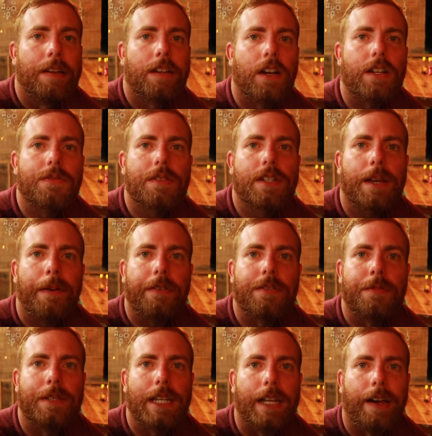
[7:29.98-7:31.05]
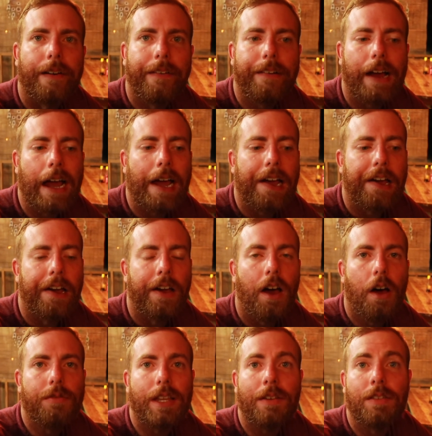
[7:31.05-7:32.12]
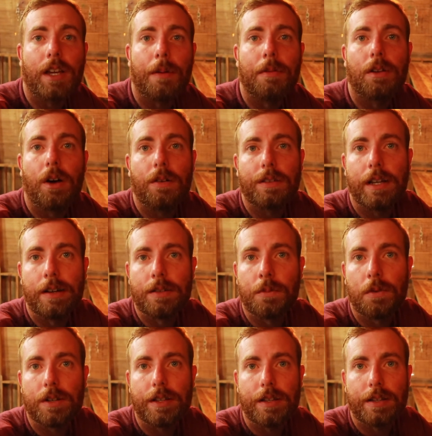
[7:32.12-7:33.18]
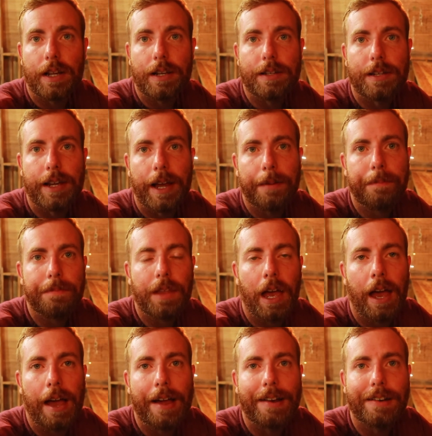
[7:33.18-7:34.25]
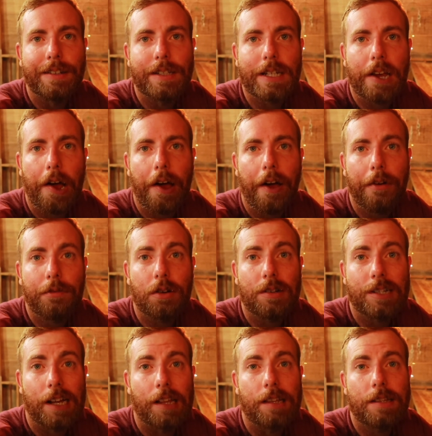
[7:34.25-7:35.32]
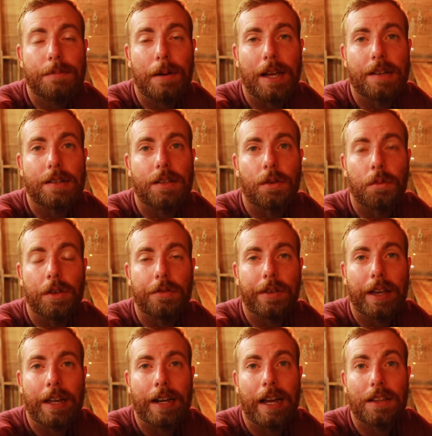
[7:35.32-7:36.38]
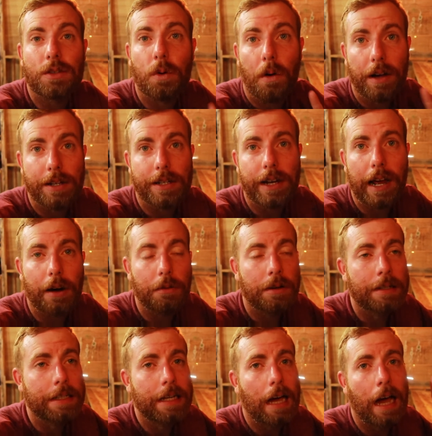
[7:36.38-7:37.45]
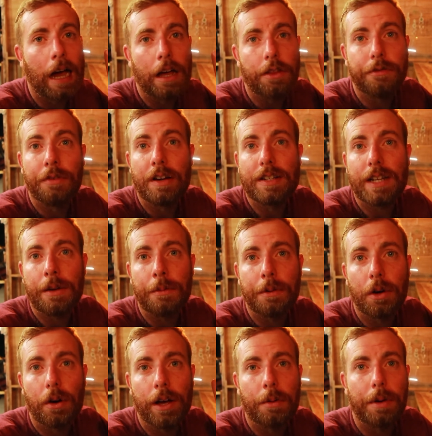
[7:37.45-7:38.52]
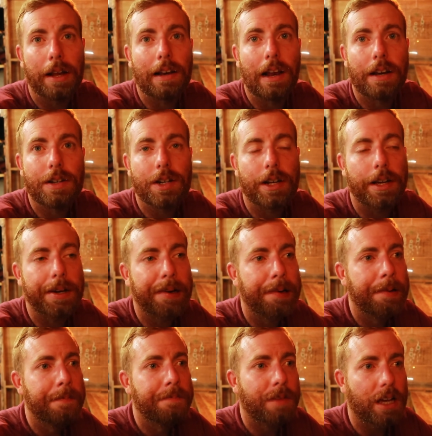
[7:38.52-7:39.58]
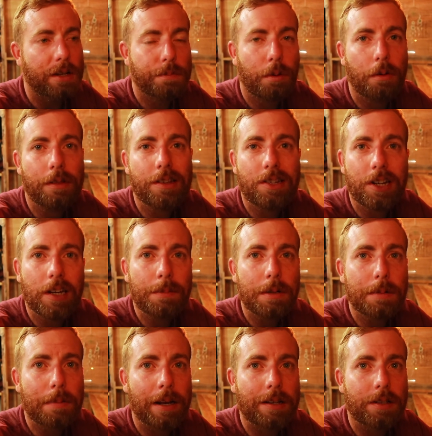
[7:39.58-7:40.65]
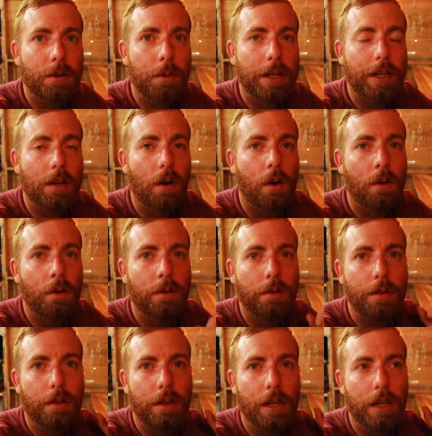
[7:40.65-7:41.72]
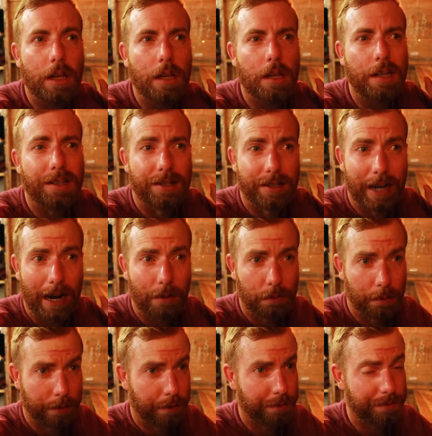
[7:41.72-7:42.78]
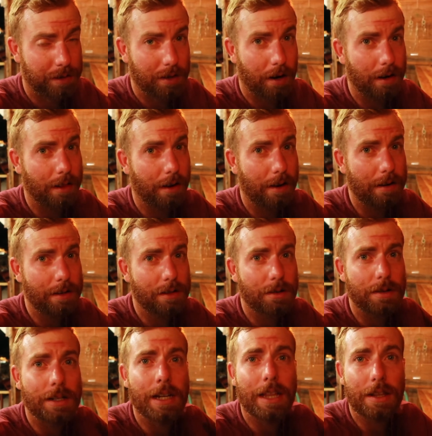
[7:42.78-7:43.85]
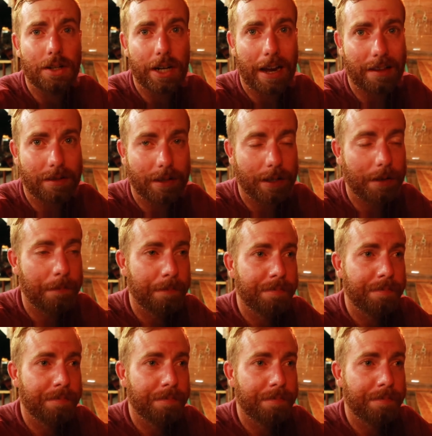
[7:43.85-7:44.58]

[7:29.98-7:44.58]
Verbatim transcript: Guys, we just came out for some dinner after having a couple of cocktails and watching the sunset, and I've got to say, this place that we've eaten at twice now. The first day when we got here, we had lunch here. It's probably the cheapest place to eat on the south side of the island, so it's near the jetty,